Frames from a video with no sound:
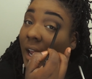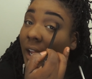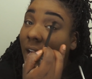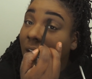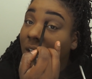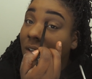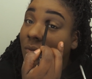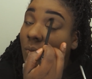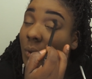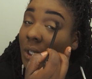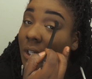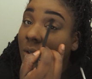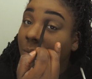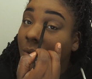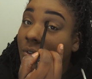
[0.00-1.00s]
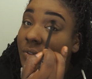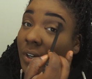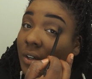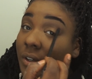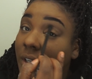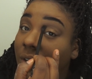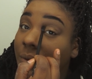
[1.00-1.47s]
and we didn't move
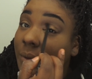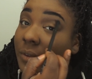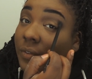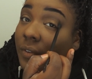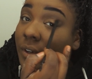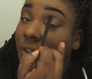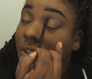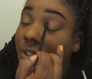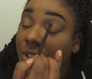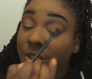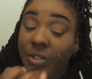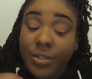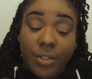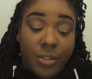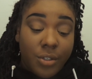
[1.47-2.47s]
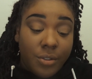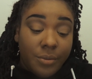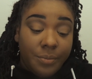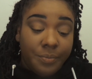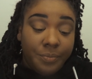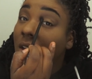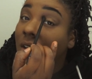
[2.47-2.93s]
out here with furniture.
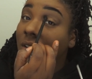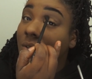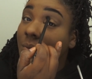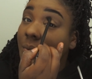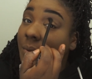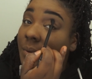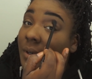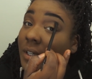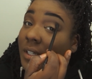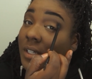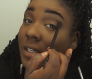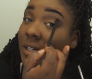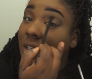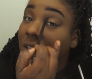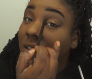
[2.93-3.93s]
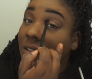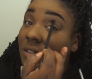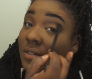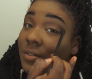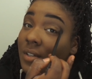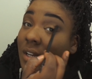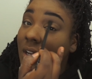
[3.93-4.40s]
So, because we were intending
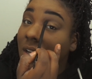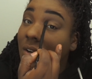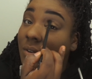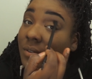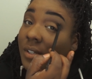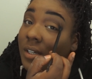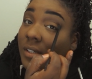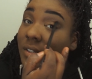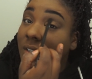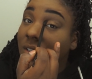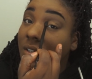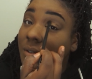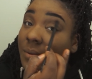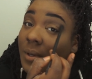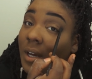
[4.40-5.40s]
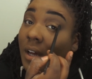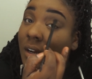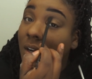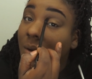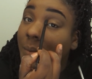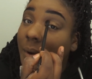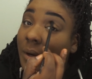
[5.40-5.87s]
to stay in hotels until we got
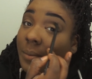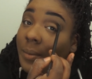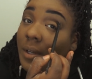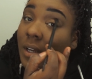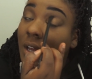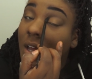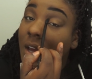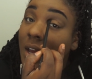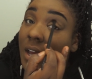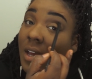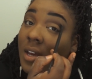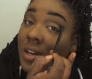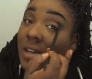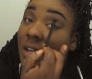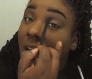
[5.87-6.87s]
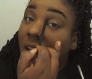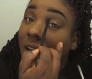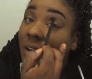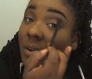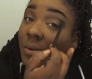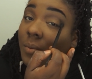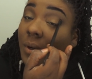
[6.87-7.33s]
an apartment,
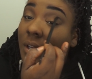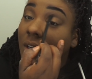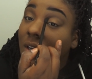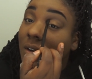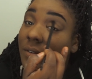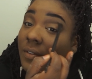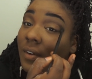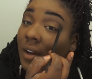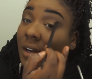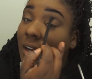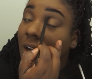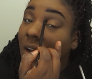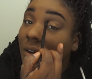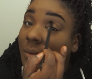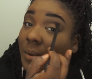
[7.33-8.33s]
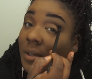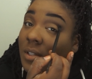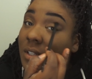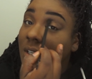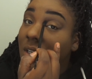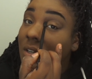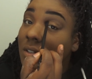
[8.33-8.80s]
and we ended up finding out about
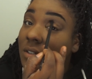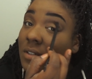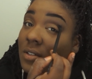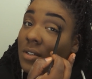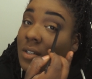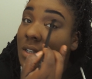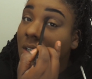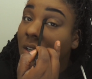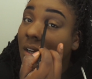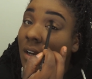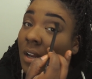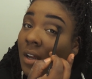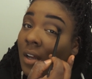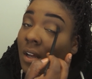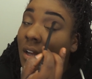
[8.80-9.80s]
Seagulls and